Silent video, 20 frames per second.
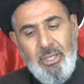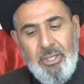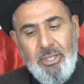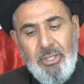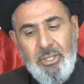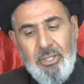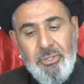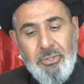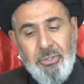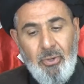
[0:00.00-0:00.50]

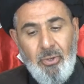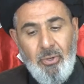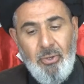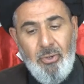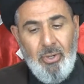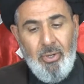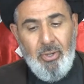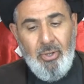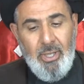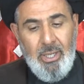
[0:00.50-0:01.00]

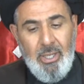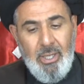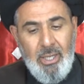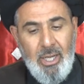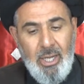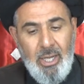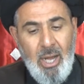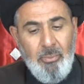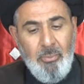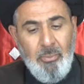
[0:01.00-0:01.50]
So
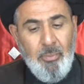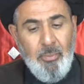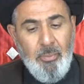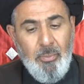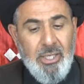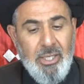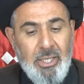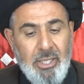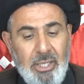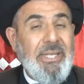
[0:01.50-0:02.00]
Abu
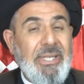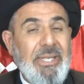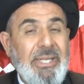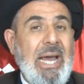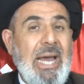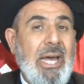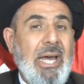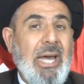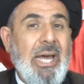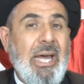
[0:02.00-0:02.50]
Bakr ibn
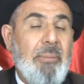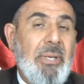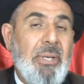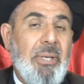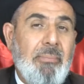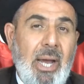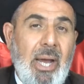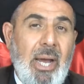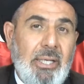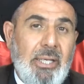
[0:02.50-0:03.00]
al-Arabi
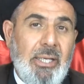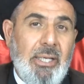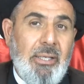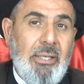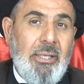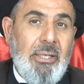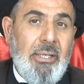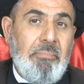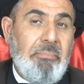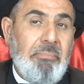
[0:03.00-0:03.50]

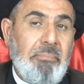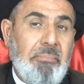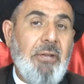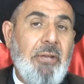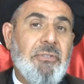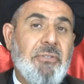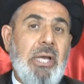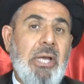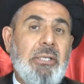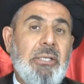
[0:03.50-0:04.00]
al-Maliki
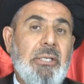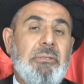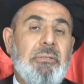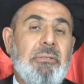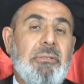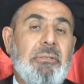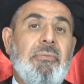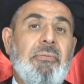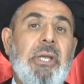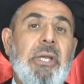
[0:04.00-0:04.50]
believes that
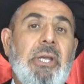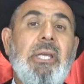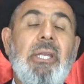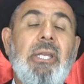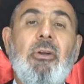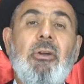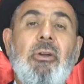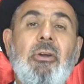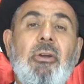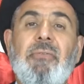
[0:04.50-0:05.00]
the
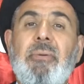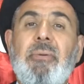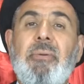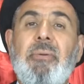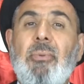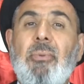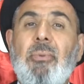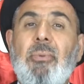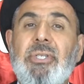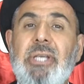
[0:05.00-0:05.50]
killing of Imam
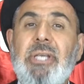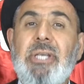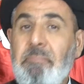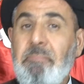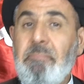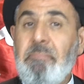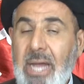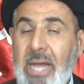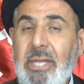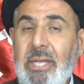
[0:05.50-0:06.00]
Hossain
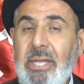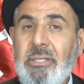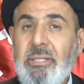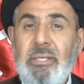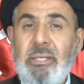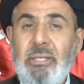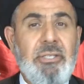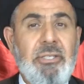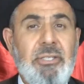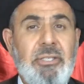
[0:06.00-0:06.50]
by
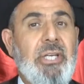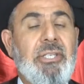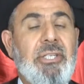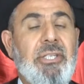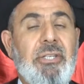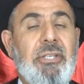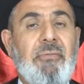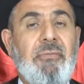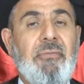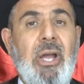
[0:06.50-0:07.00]
Yazid is
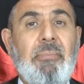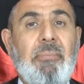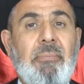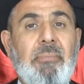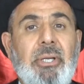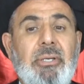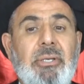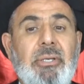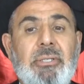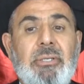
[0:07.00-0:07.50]
justified,
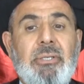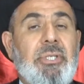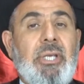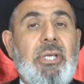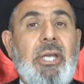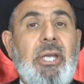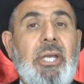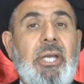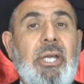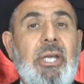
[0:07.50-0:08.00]
because
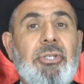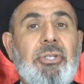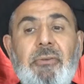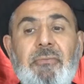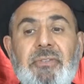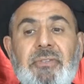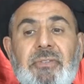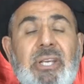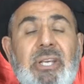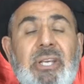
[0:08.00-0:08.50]
Hossain should
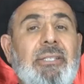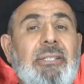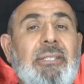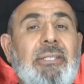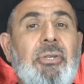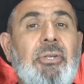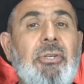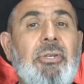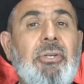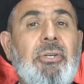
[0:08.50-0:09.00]
have sat
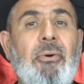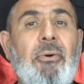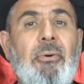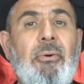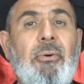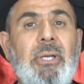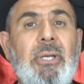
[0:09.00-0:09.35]
at home